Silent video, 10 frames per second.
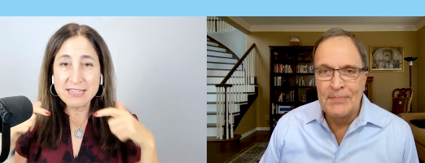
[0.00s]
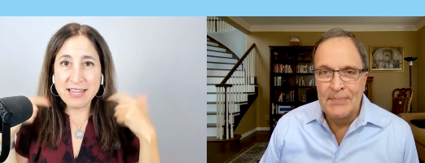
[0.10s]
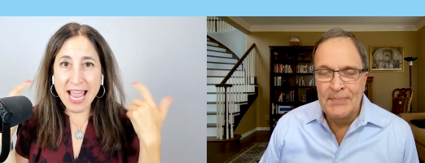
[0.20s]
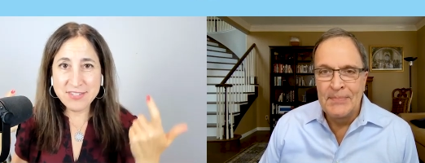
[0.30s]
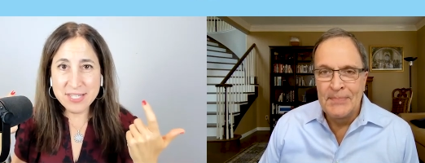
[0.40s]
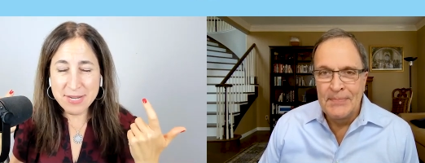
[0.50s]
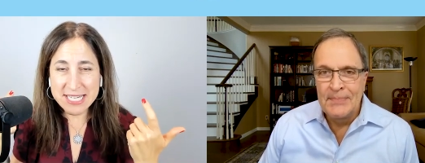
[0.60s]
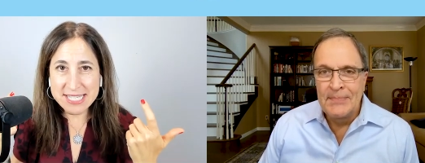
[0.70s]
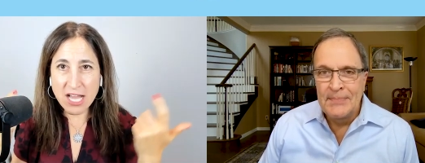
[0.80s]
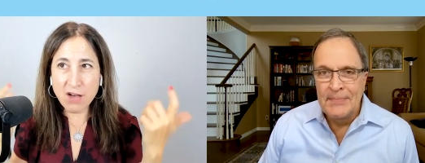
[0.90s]
Speaker 1: laughed at
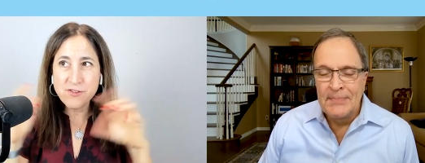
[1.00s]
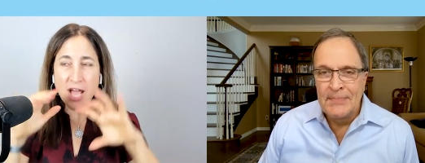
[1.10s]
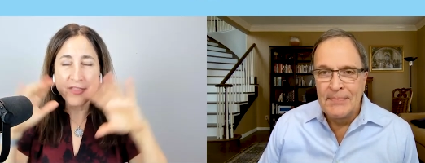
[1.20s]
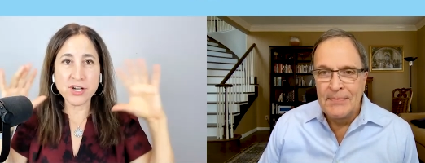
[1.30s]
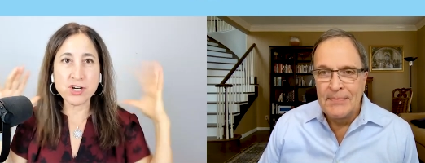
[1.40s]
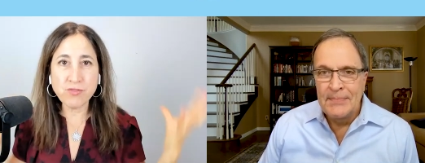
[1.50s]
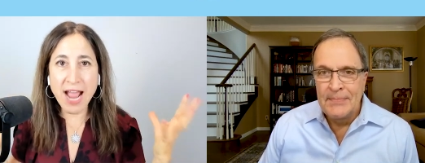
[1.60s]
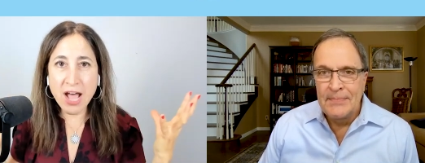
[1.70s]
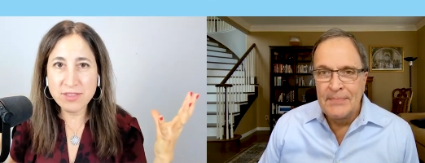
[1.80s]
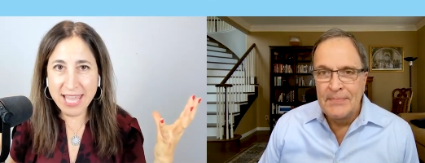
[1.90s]
myself, got the
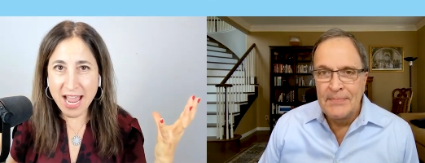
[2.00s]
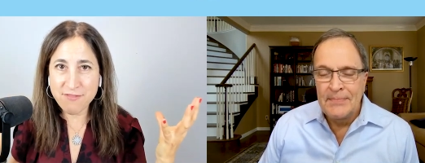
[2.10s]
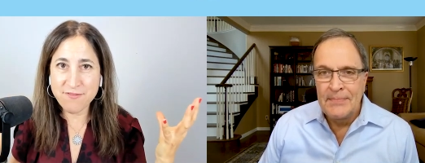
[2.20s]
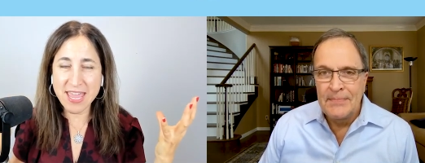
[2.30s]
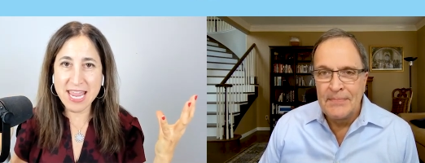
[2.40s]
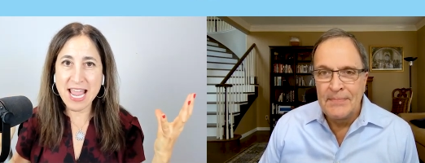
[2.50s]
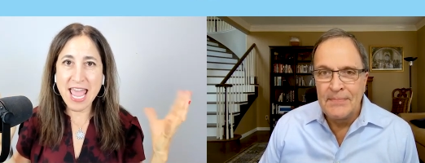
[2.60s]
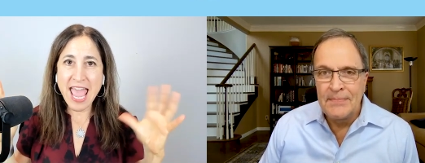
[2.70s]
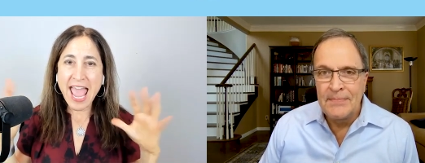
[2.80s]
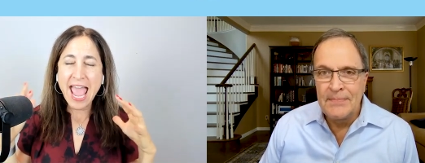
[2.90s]
crowd laughing.
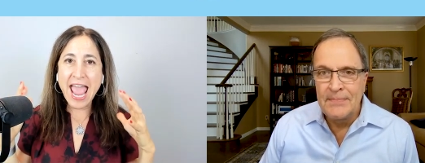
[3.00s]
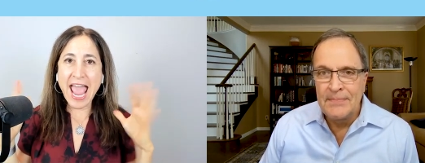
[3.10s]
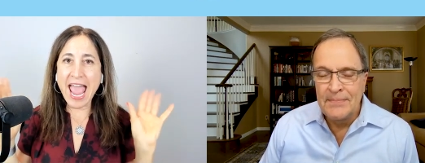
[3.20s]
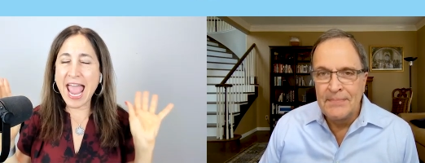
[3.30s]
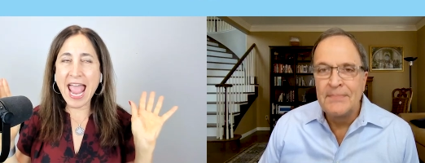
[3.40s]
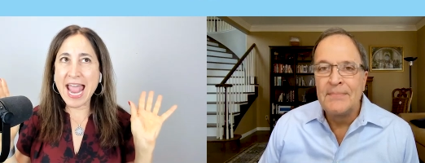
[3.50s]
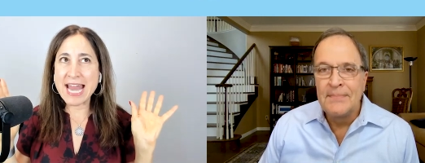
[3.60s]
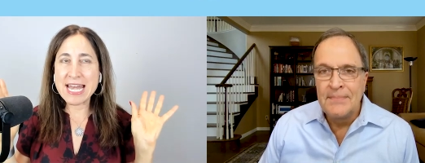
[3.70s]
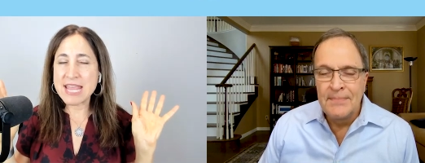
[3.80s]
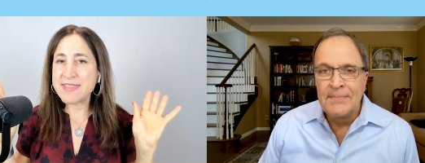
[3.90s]

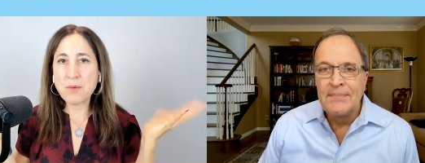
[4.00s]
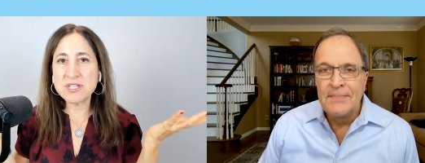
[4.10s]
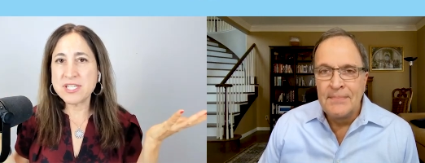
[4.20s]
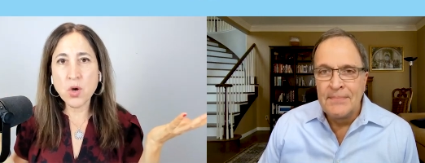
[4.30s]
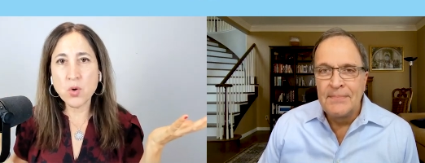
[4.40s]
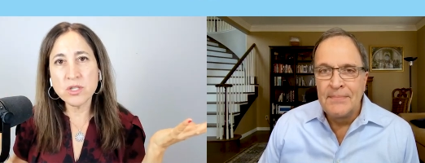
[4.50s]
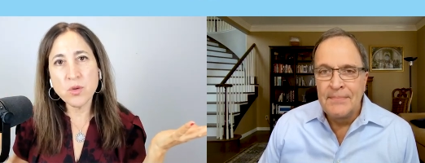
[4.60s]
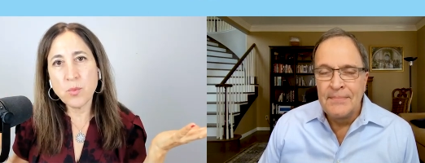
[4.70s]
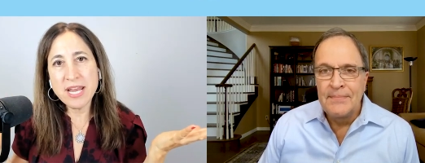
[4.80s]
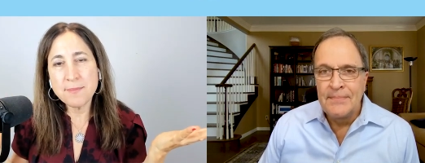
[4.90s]
And that was the
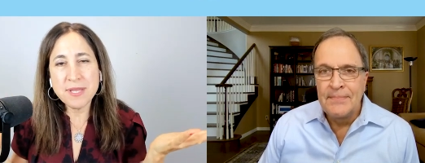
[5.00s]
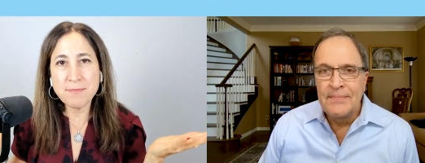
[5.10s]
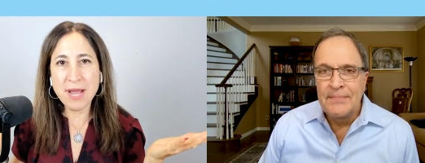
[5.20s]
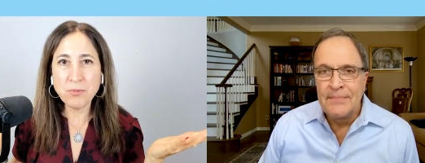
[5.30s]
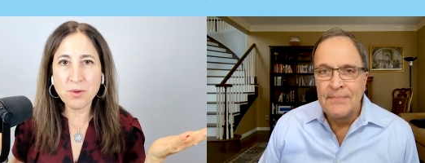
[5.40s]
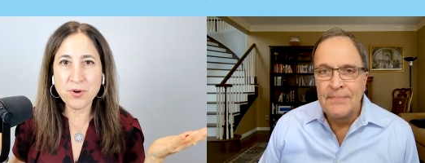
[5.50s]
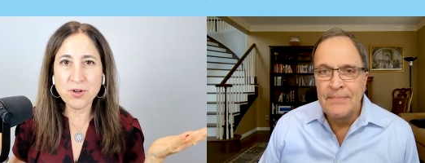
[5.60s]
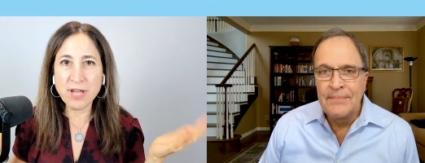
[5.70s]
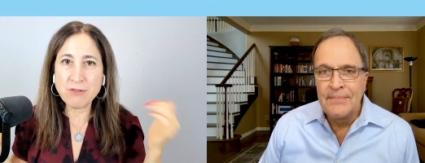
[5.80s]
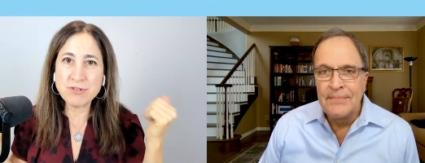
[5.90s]
only way to be
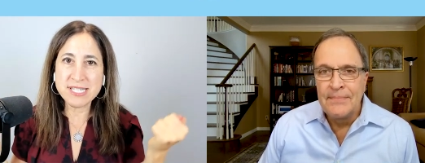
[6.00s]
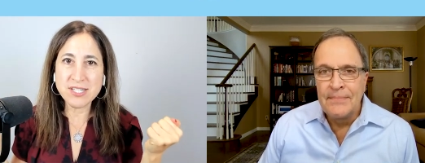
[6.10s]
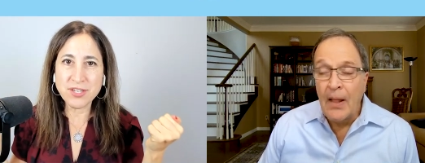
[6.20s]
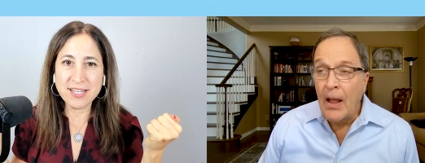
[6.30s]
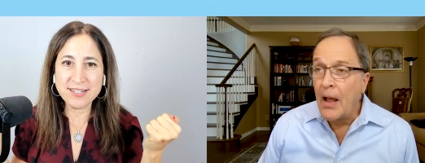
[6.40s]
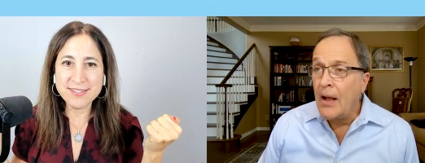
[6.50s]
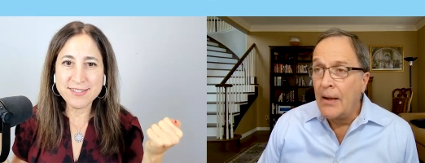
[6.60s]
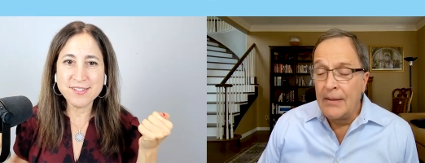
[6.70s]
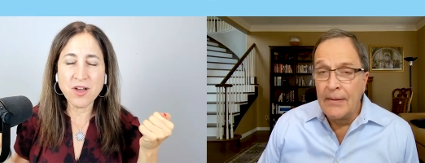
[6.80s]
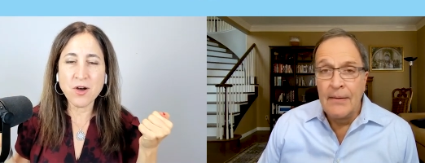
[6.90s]
memorable and
Speaker 2: resilient.
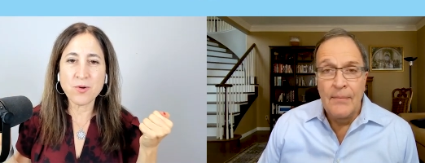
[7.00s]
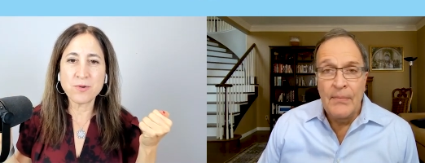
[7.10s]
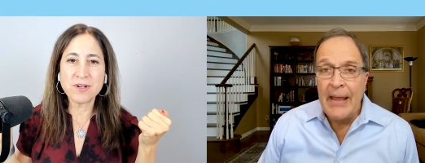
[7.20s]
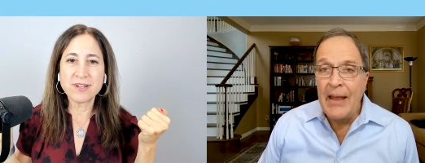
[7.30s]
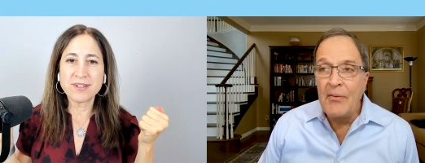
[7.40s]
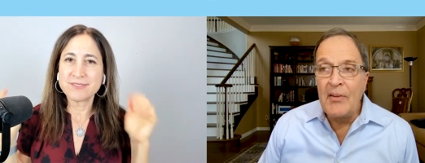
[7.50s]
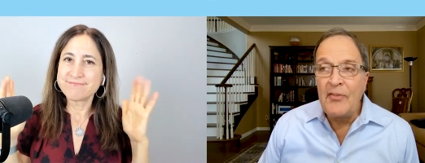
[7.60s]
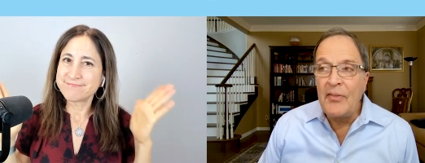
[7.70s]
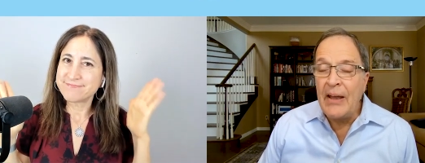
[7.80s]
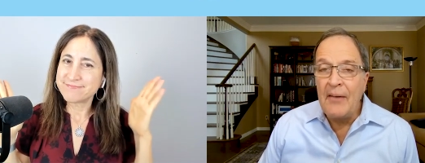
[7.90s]
So every
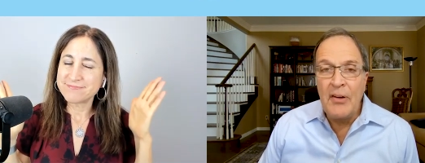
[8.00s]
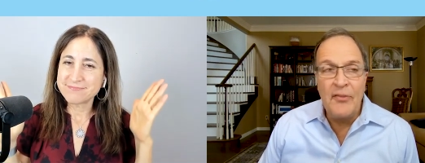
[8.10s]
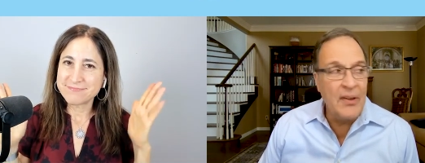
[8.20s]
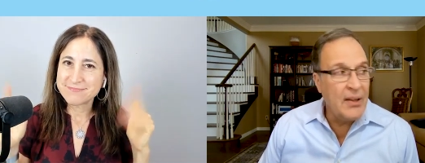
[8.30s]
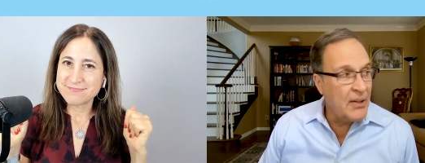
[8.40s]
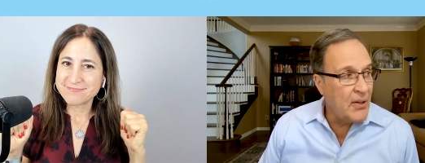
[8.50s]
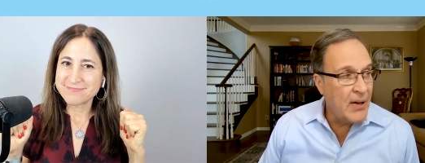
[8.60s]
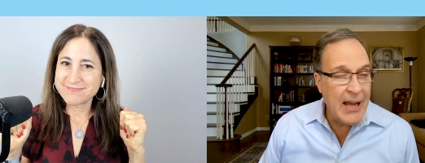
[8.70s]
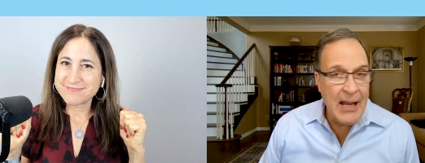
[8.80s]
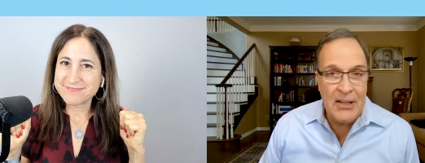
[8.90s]
every failure
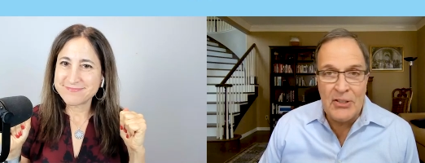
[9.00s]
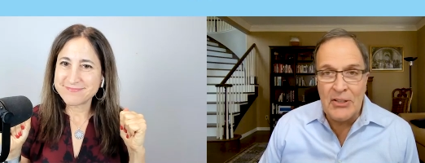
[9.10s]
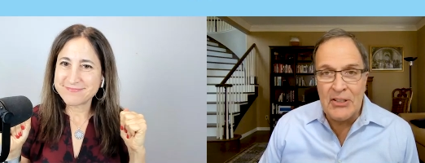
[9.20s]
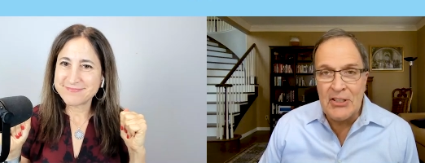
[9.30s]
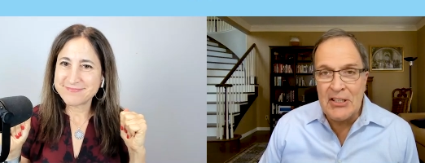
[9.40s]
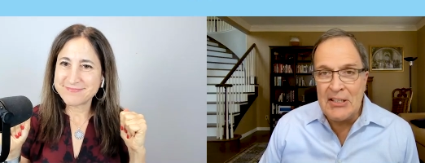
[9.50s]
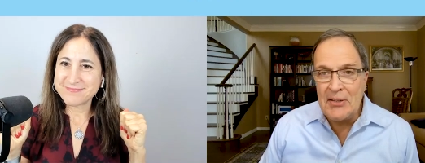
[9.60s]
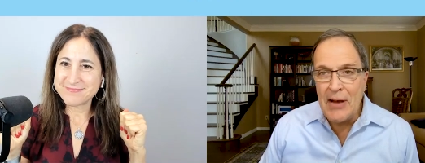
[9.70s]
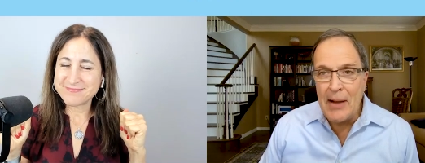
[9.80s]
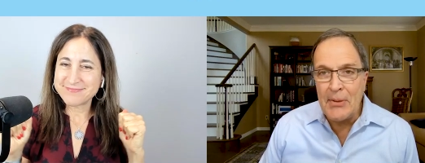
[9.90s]
has a
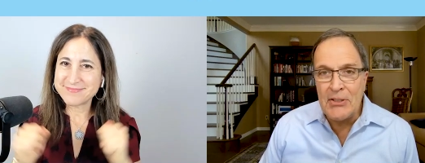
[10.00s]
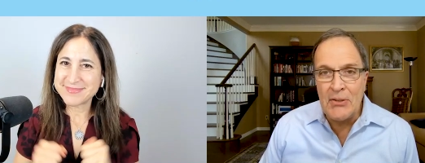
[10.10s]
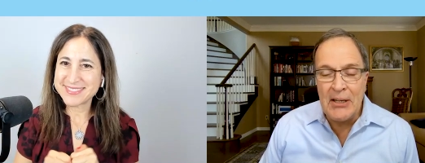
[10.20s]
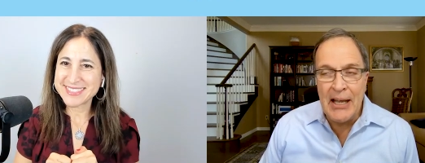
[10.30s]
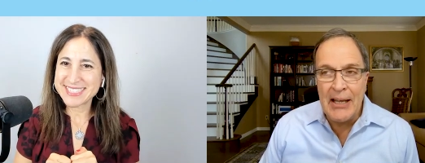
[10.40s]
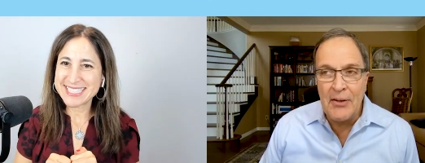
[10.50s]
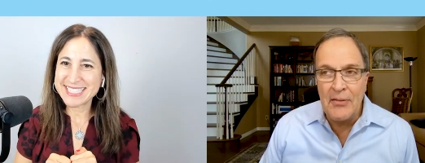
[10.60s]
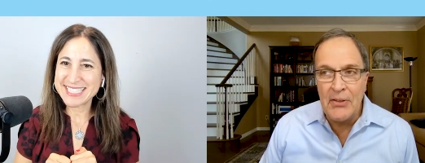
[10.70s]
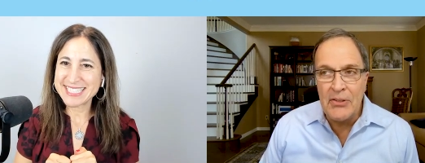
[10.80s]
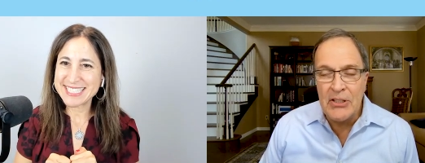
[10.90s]
seed of opportunity. I
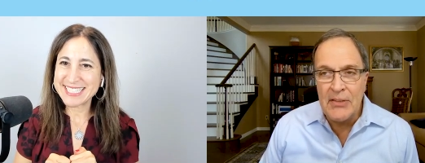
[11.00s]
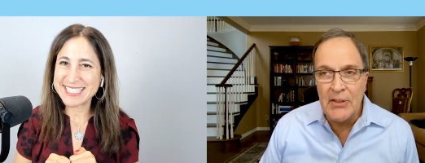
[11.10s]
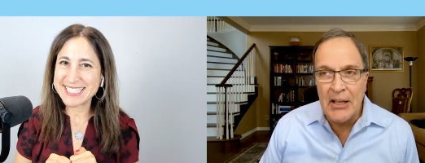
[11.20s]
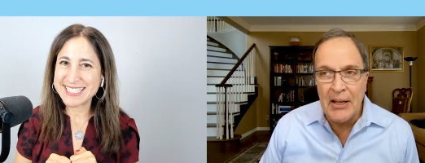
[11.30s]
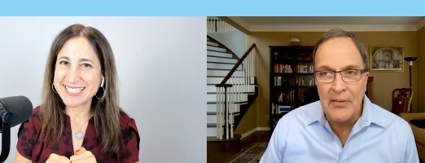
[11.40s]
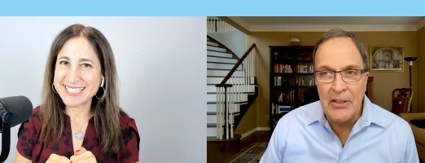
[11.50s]
interviewed Stephen Covey